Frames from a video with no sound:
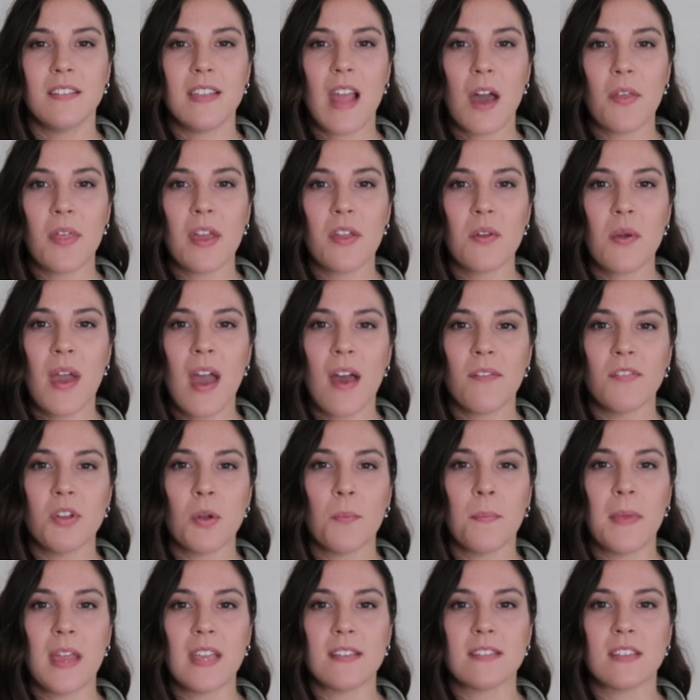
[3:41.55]
Now that you have
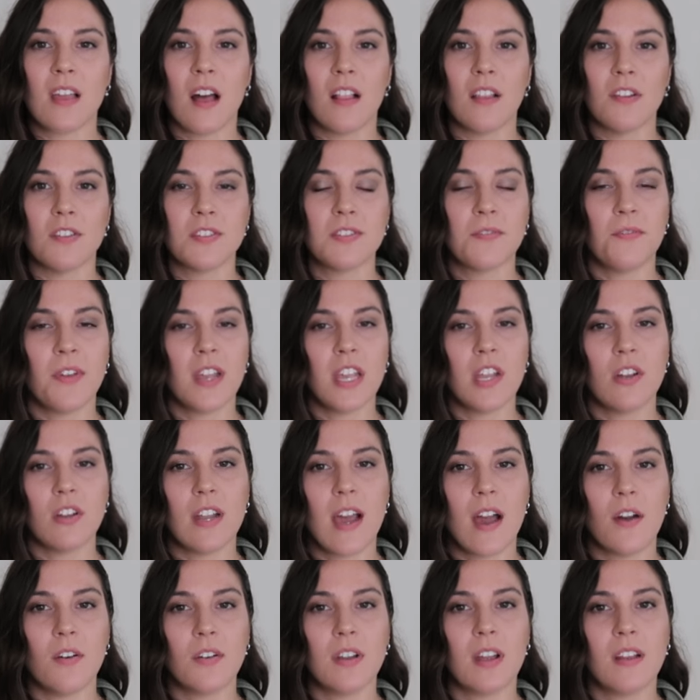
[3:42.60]
your base colors figured
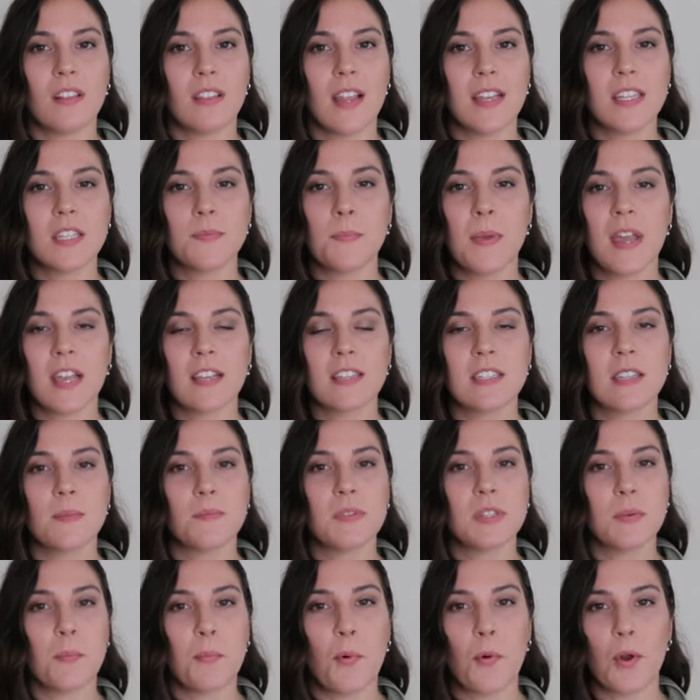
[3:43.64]
out, let's pick
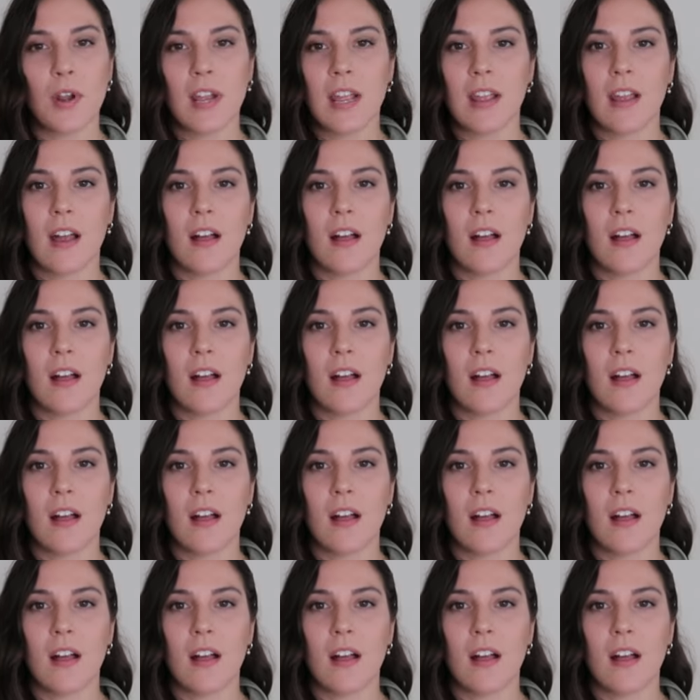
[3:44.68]
some supporting